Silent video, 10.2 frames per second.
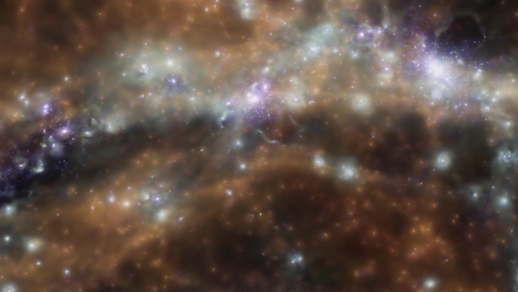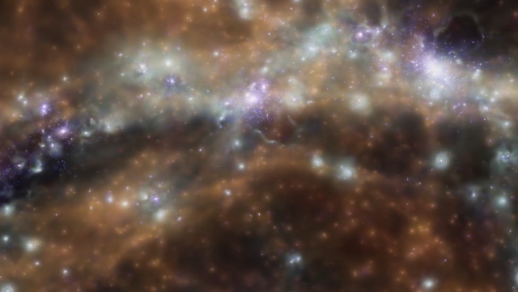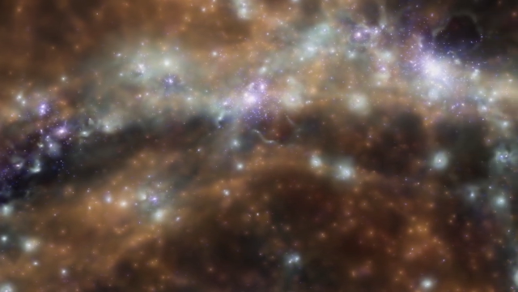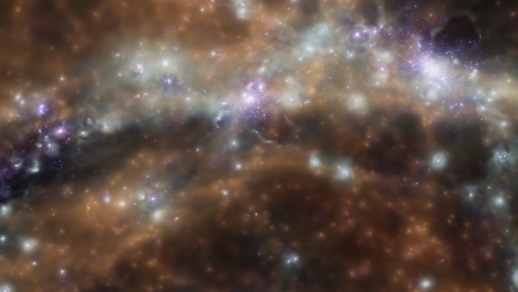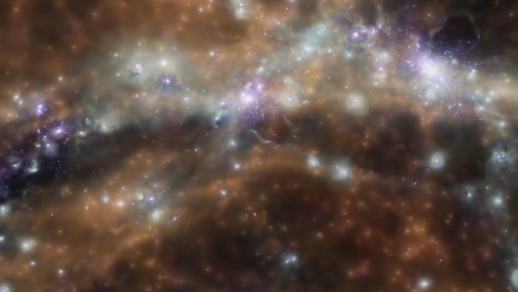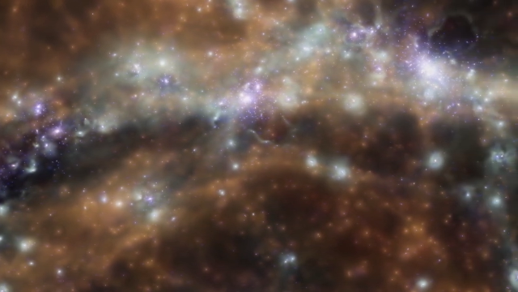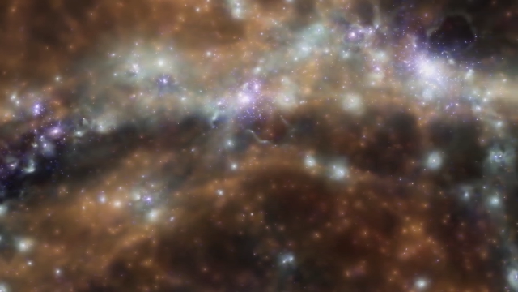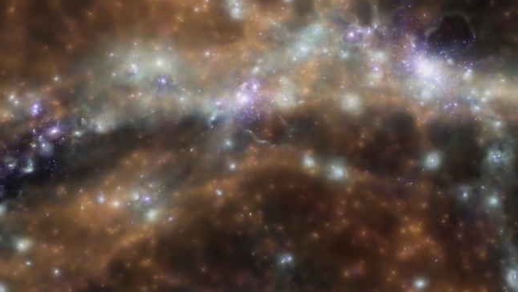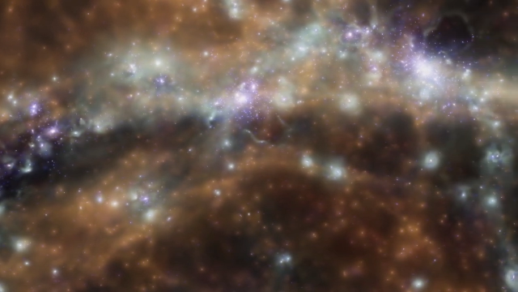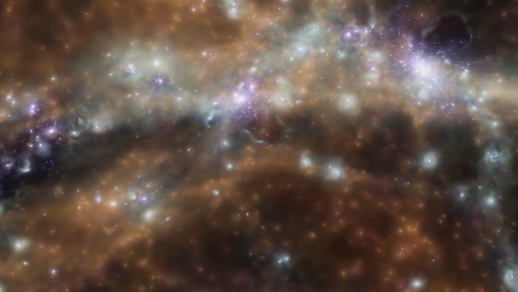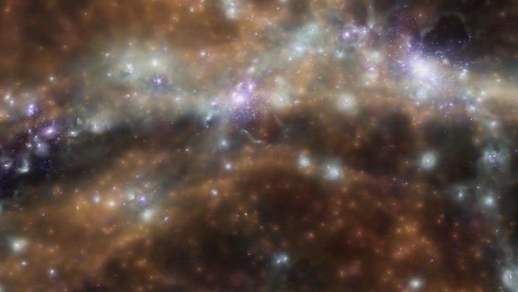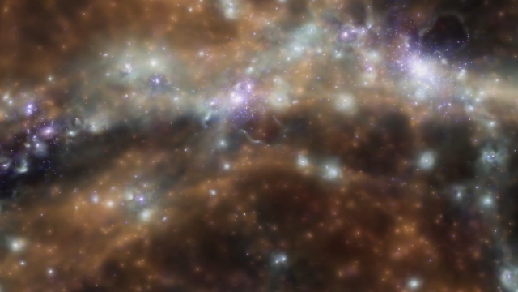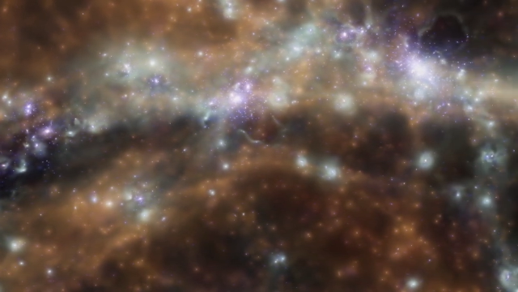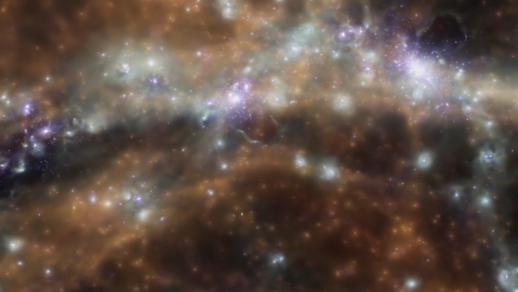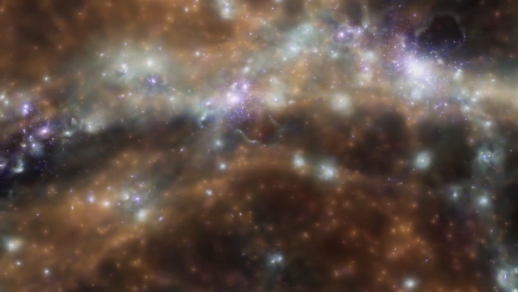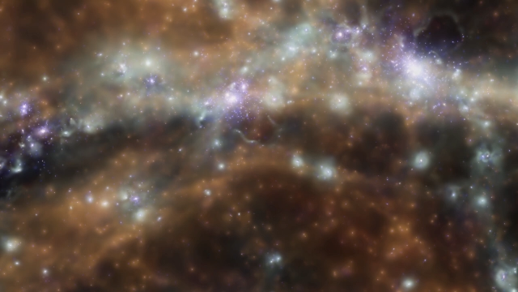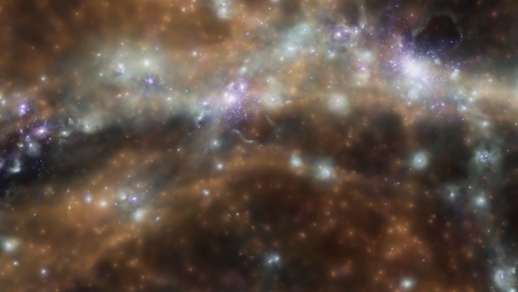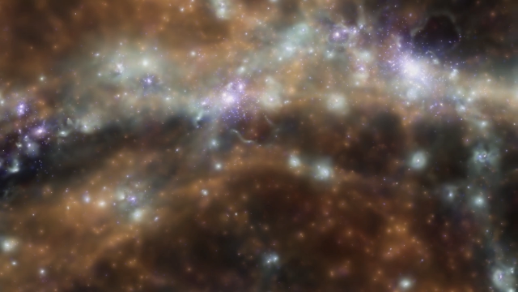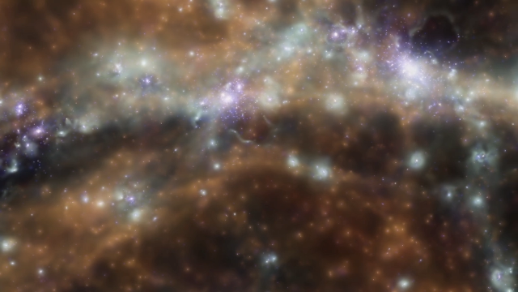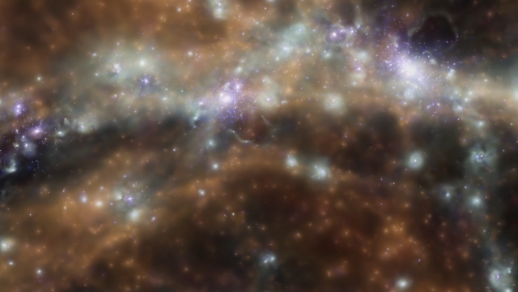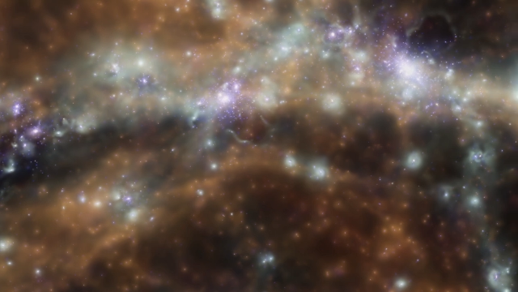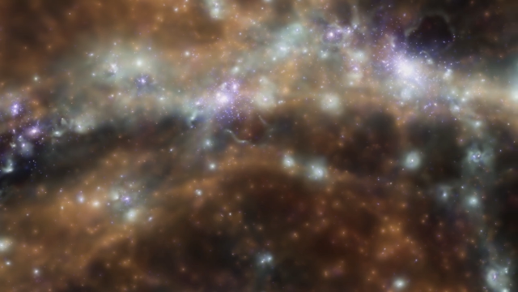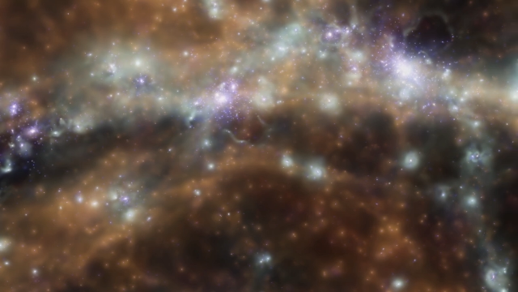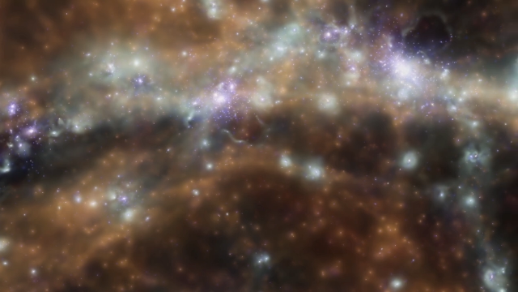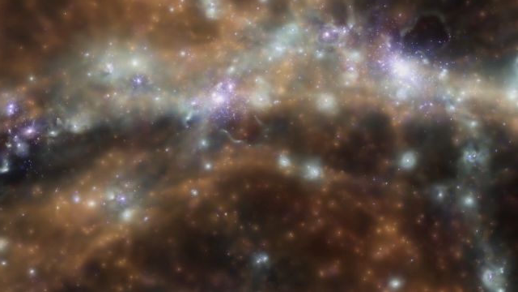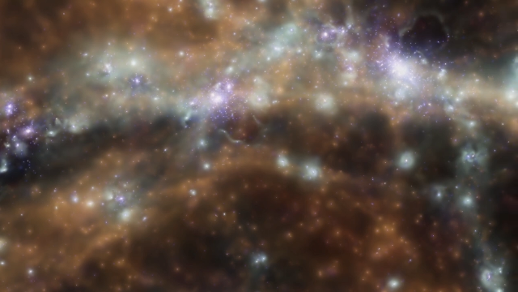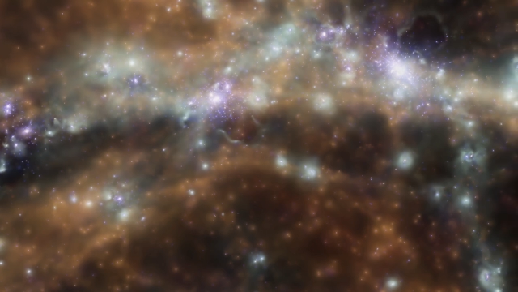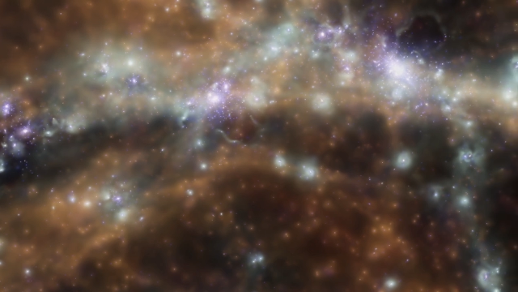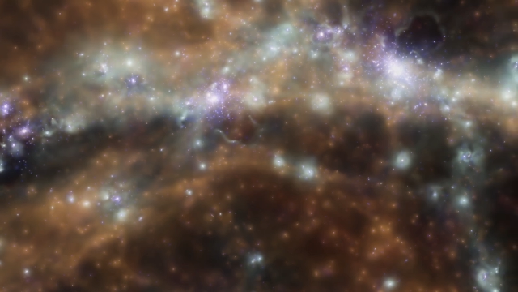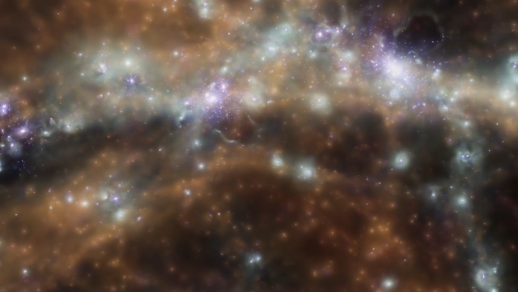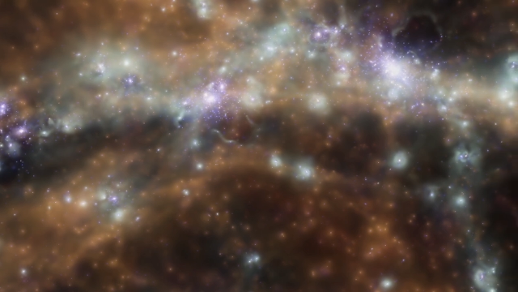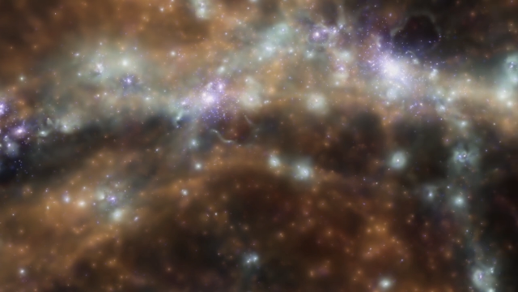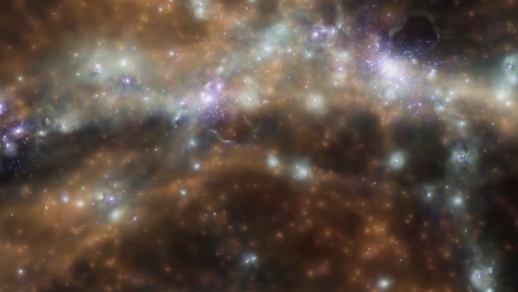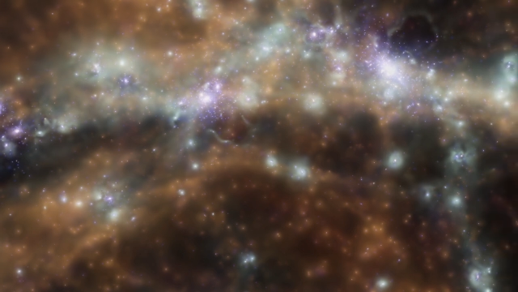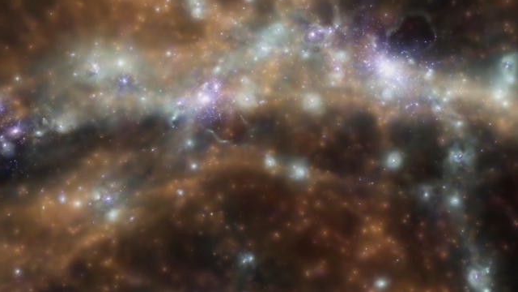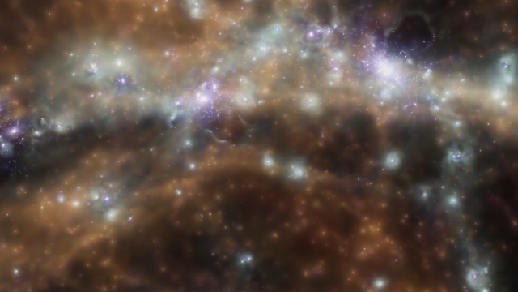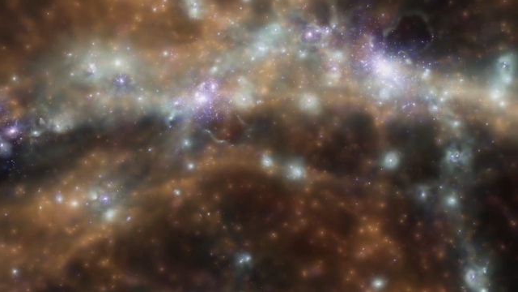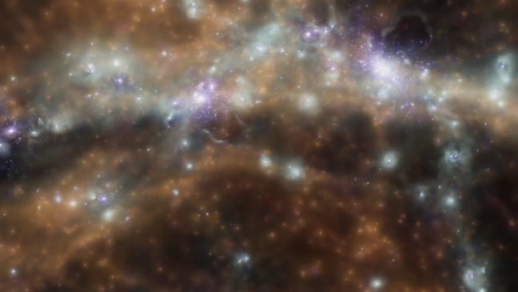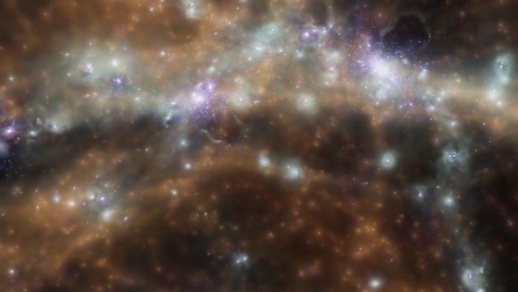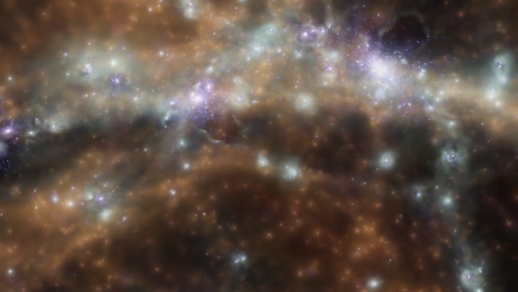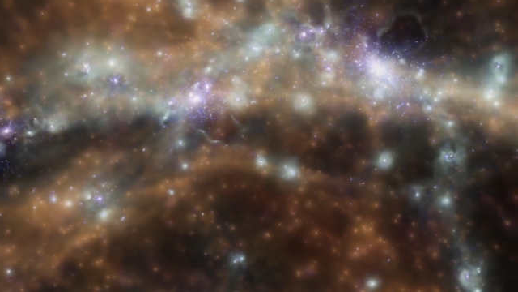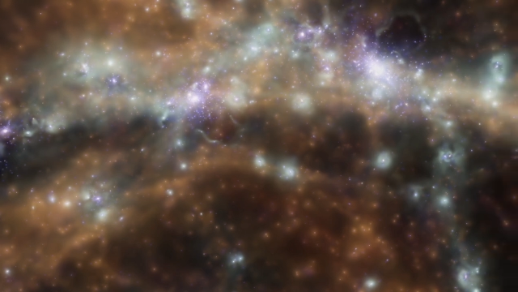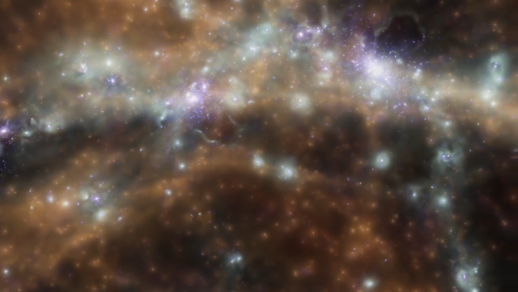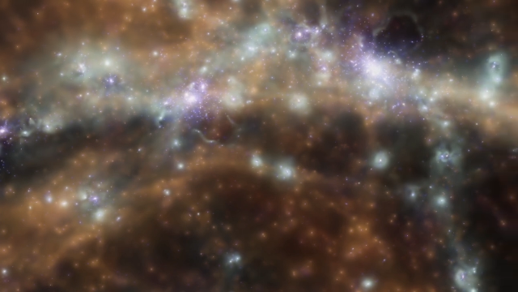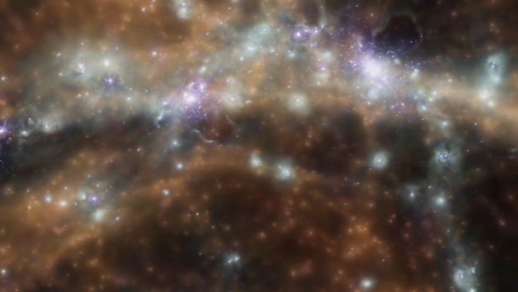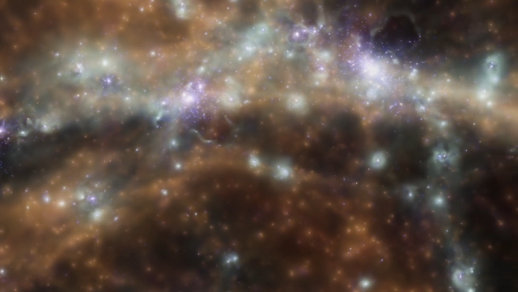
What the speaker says: Nobody's mouth can be seen.